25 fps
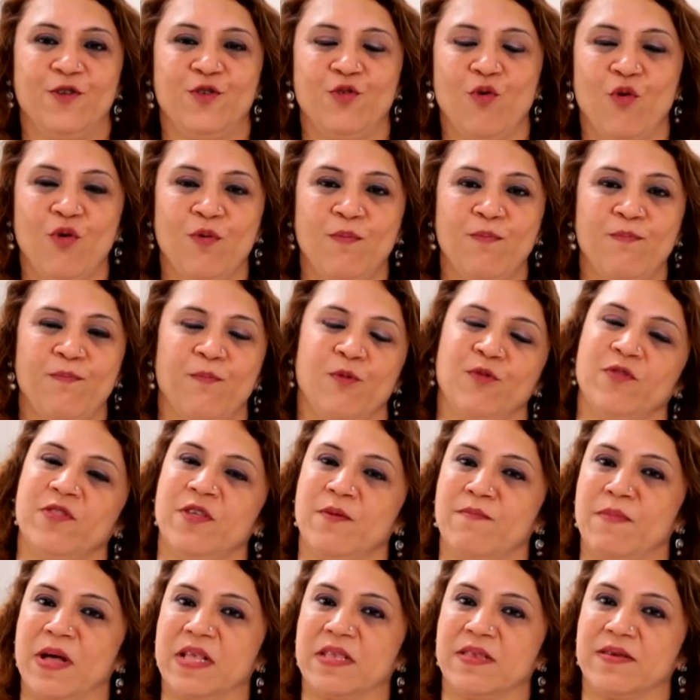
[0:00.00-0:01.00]
Don't put
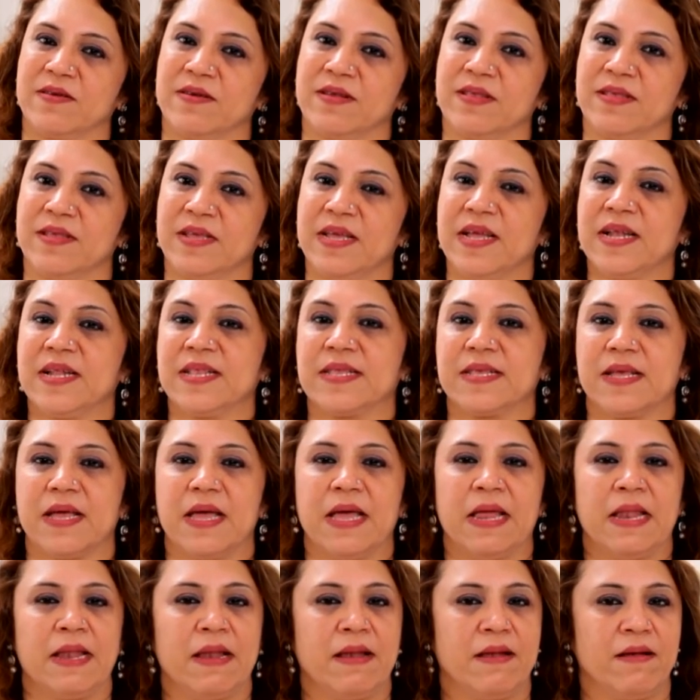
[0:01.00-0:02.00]
the mustard seeds
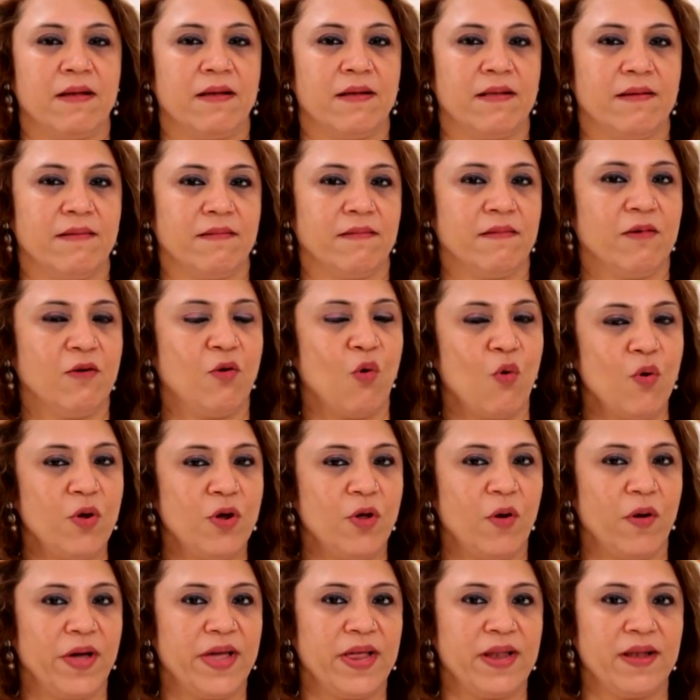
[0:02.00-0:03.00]
in
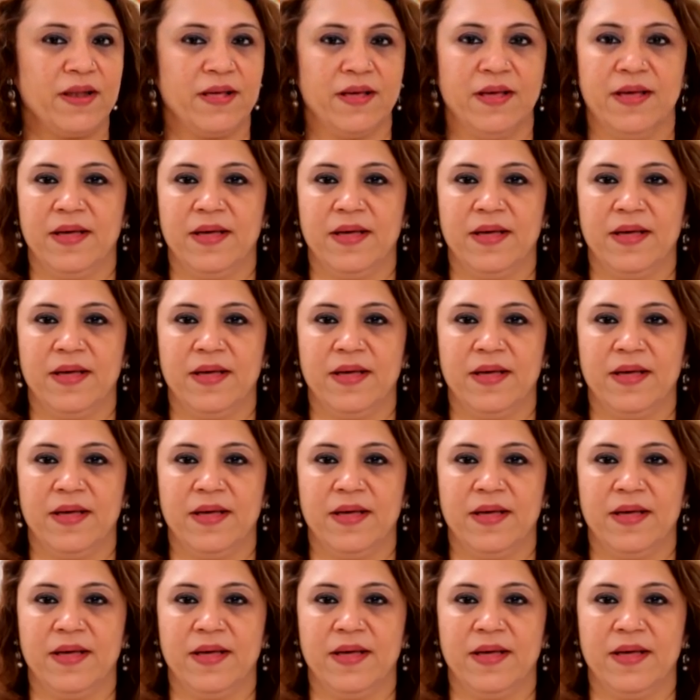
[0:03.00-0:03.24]
cold oil.